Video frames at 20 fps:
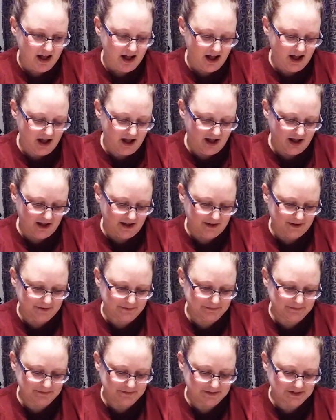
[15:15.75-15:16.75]

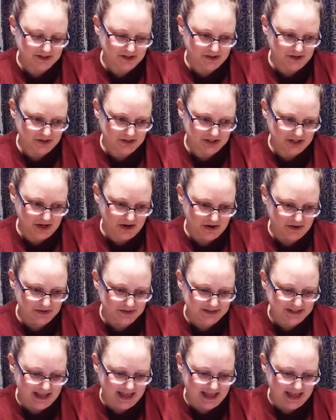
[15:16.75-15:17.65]
So there's those.